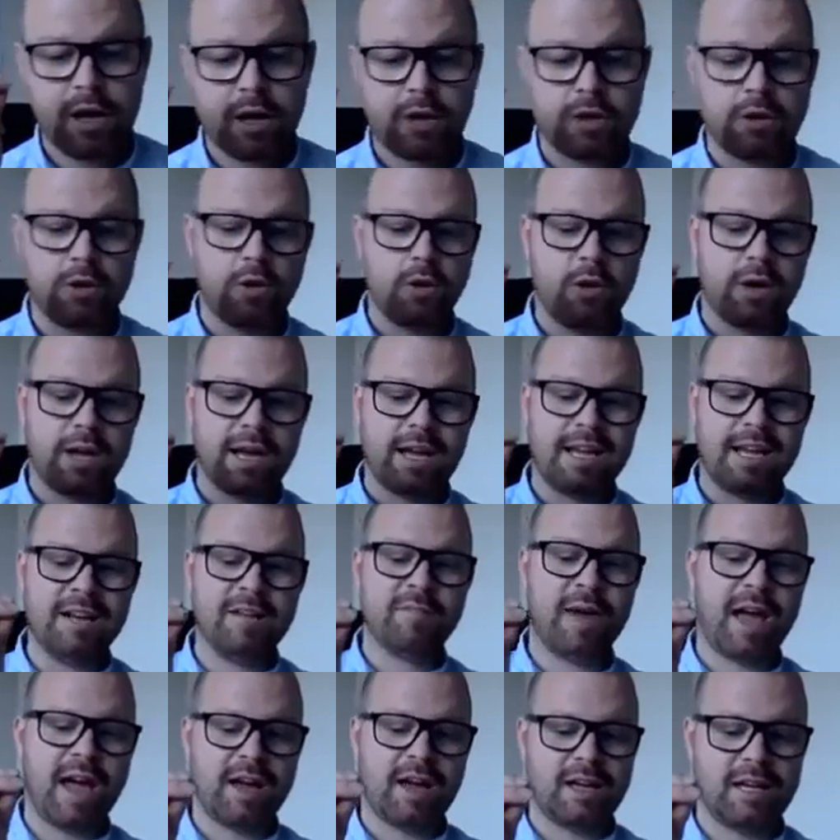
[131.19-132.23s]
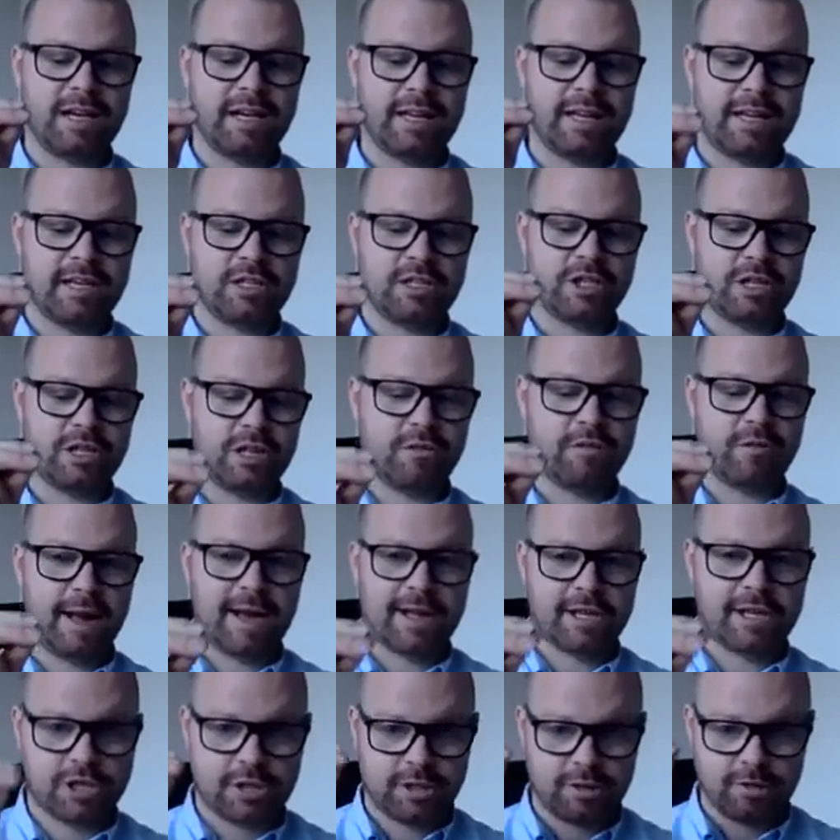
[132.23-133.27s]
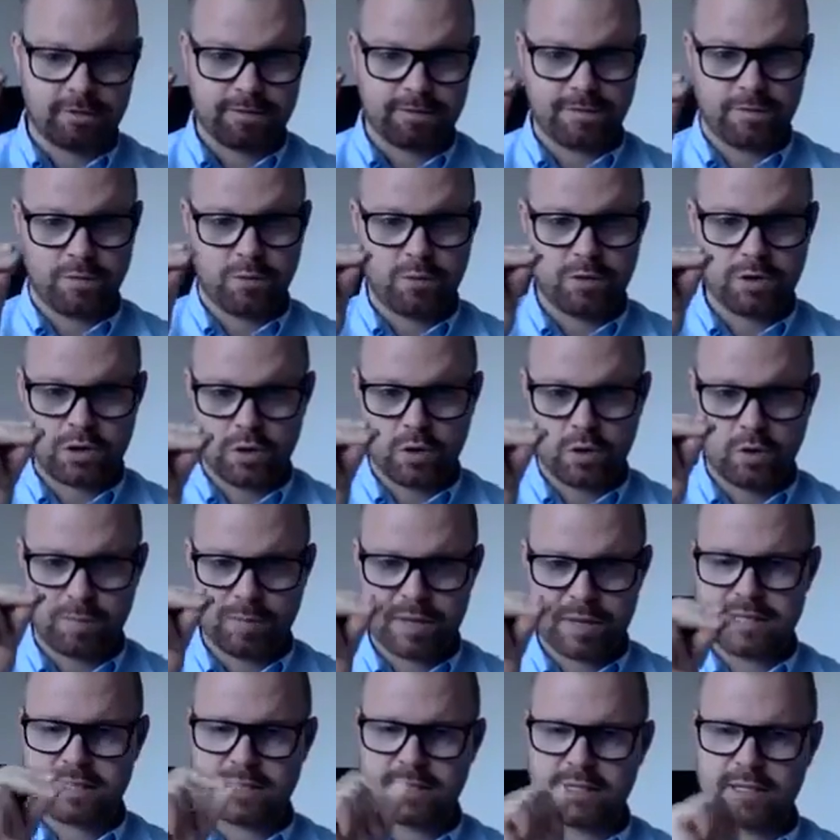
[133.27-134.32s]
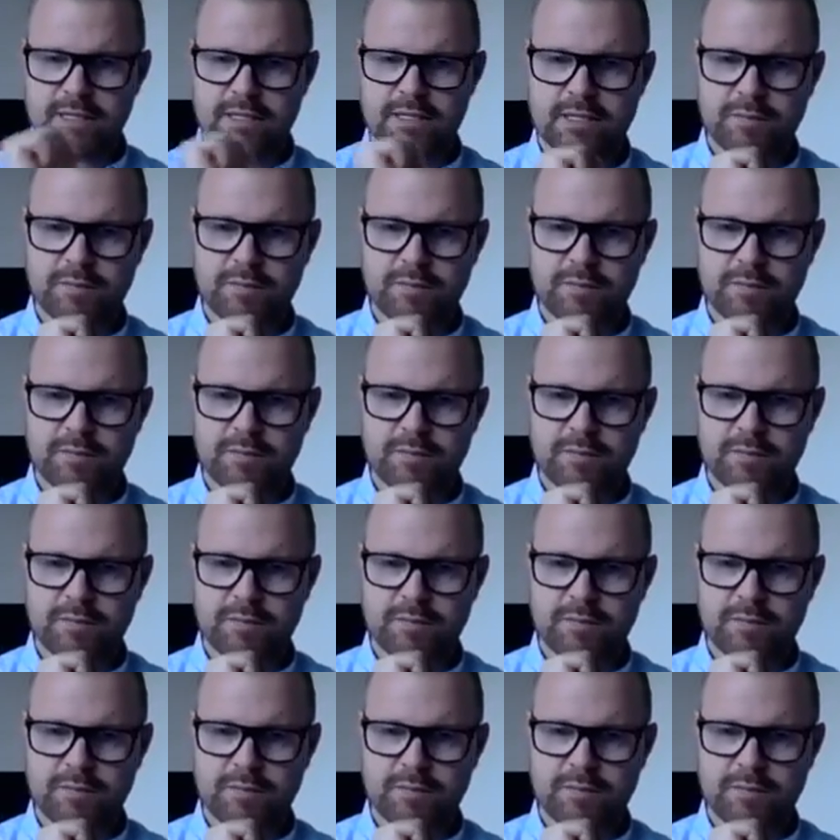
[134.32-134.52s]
your inbound lead generation for your business.